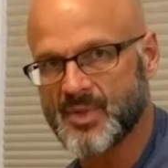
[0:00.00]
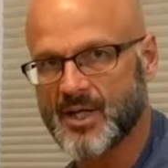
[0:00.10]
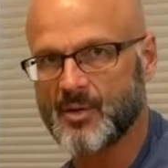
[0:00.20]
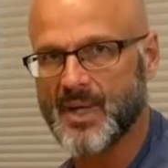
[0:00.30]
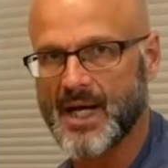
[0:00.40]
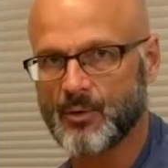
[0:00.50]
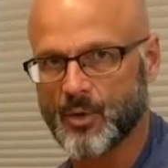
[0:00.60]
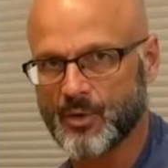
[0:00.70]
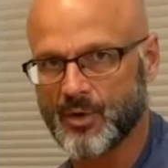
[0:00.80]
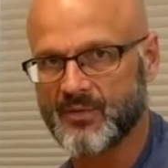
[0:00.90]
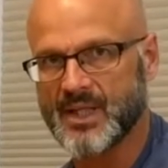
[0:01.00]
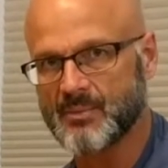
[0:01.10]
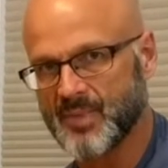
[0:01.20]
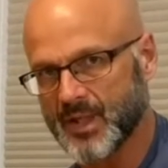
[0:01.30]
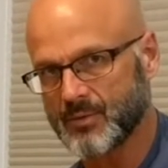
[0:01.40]
to be on her back, rolling over,
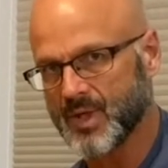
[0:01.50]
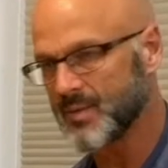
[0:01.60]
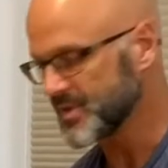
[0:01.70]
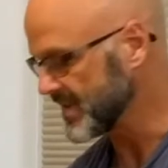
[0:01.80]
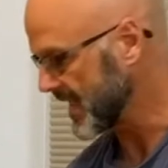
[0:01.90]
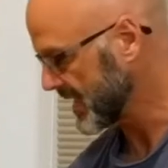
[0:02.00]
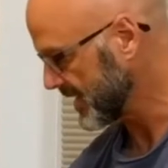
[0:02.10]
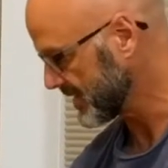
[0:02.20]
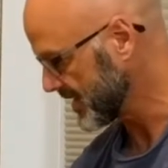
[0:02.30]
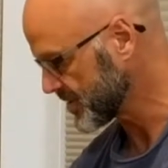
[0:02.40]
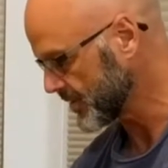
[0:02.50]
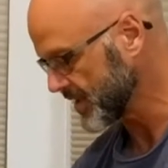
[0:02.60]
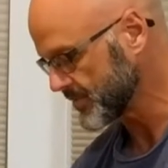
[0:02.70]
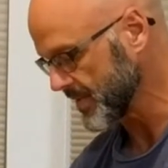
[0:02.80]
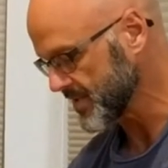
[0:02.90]
getting belly rubs and that kind of thing. So
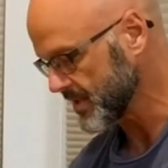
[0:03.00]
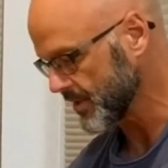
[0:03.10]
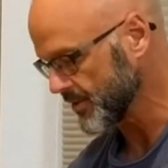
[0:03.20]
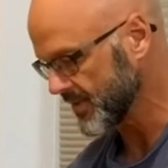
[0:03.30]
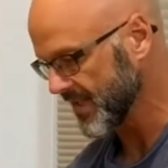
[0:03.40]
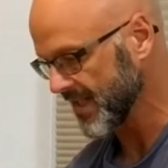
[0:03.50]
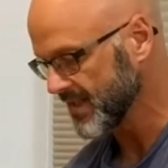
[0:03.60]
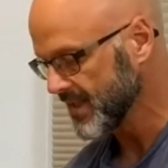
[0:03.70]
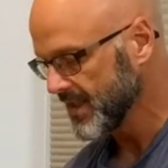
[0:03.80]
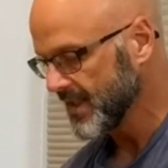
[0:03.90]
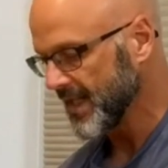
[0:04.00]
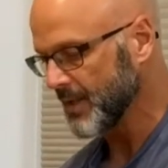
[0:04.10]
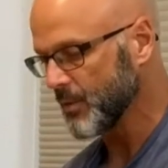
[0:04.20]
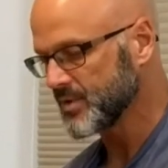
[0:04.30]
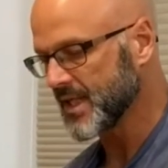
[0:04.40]
that's why we started doing that. And
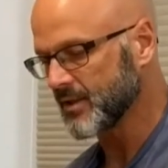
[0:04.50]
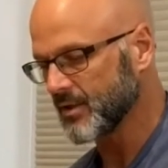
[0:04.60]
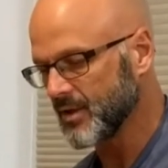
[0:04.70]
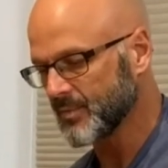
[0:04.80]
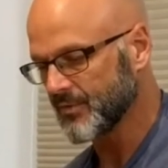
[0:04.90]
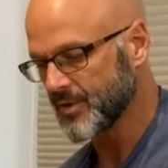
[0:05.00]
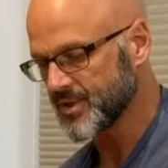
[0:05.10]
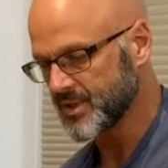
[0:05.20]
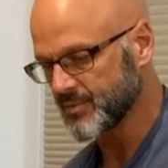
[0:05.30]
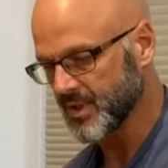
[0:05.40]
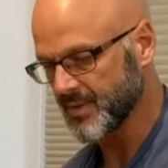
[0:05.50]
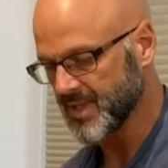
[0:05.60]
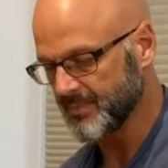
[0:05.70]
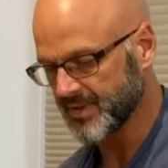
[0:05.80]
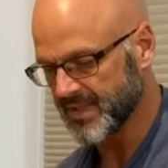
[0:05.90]
it won't take her long before she's really
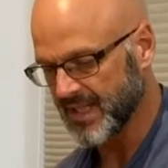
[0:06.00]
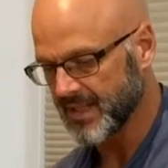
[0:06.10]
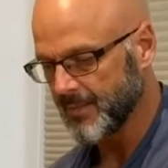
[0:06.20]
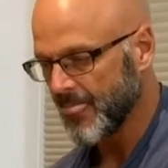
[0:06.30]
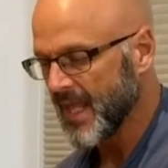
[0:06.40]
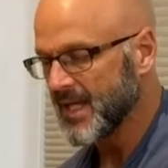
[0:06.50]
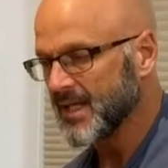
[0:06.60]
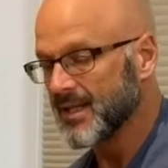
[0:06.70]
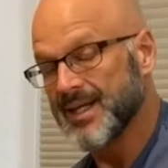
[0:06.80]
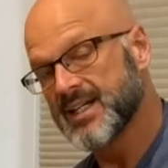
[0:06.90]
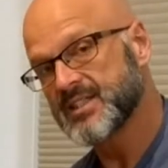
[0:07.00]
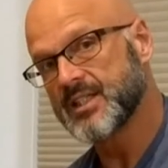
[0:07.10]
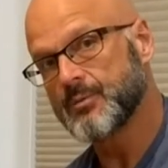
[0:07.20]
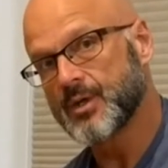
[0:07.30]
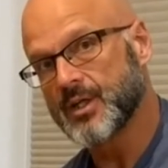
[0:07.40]
adept at that. The next
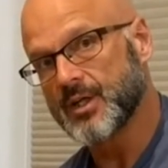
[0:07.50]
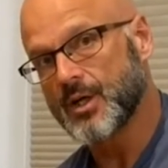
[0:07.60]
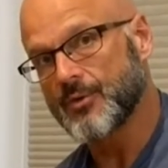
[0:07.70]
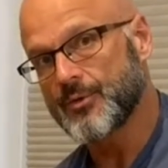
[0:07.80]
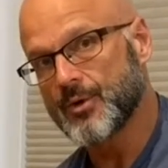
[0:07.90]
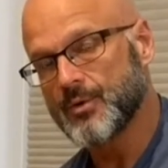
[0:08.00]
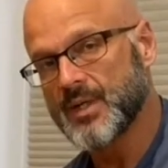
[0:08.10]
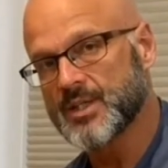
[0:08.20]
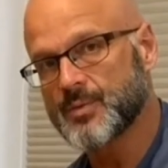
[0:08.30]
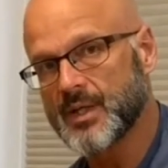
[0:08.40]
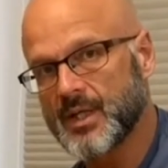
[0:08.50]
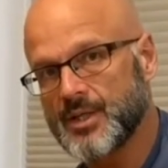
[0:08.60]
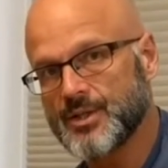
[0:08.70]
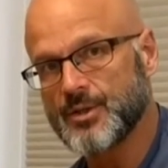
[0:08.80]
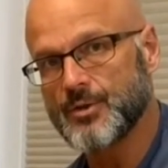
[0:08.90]
thing we're going to go through is we're
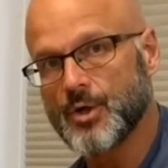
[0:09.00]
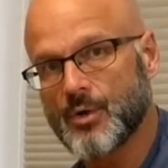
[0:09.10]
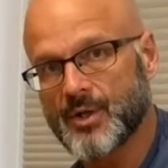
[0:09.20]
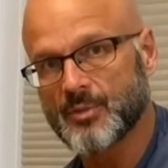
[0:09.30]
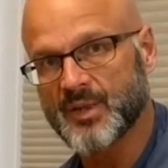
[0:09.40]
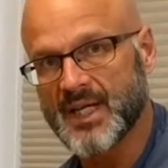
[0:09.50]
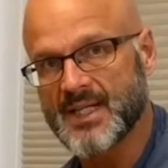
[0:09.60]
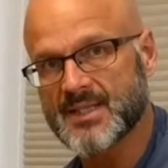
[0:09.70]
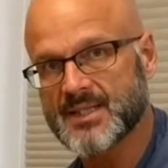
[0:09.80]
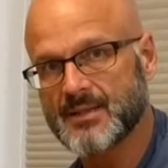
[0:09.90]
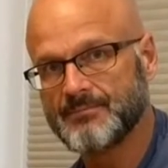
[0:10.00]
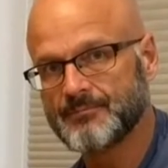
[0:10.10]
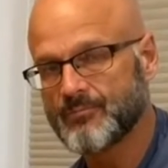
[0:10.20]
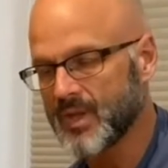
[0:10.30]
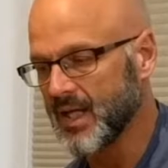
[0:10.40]
going to do go to your place.
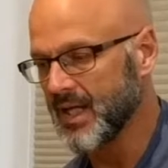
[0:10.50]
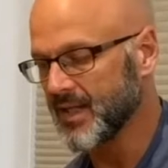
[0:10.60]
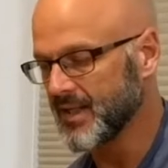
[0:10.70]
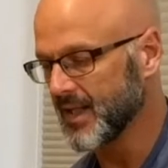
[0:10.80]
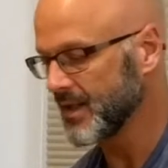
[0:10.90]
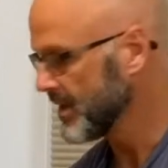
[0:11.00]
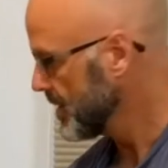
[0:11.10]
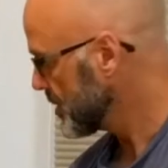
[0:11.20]
And